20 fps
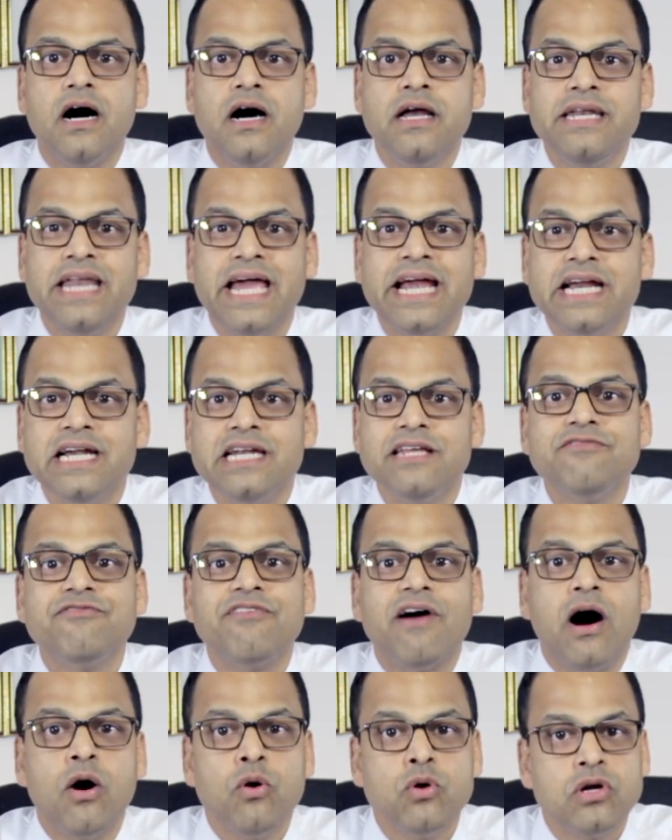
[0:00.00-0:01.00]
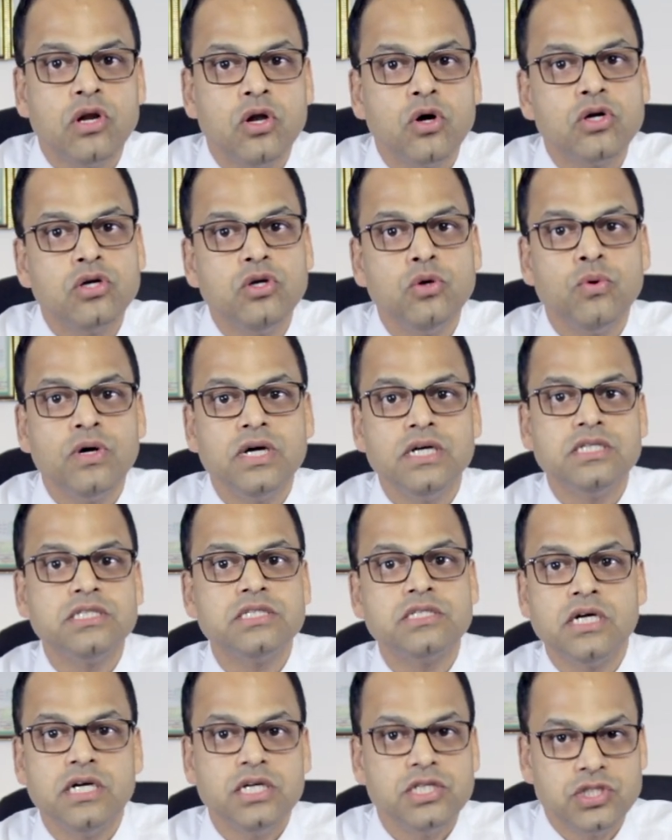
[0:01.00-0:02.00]
a negative outlook towards
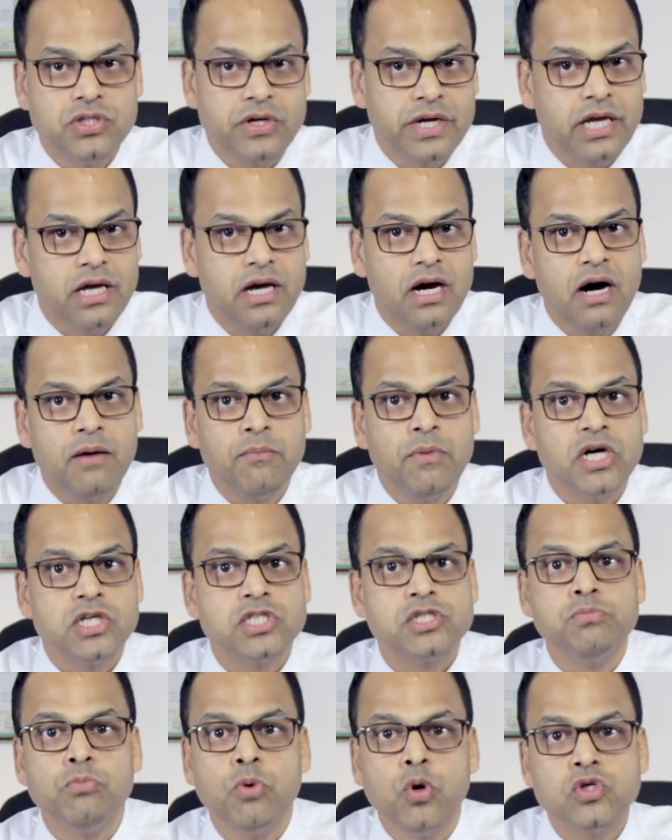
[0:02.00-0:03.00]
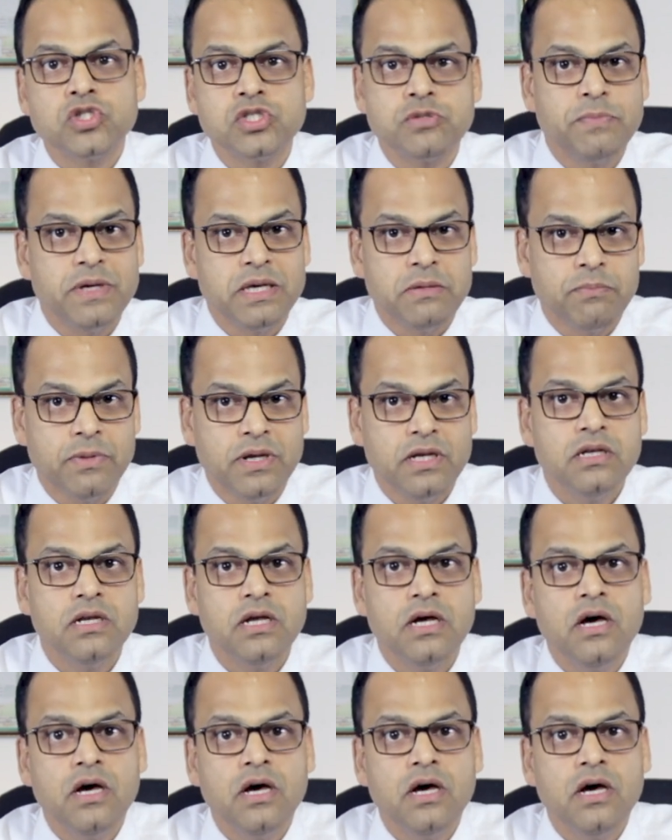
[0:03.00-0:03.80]
surgery amongst most people,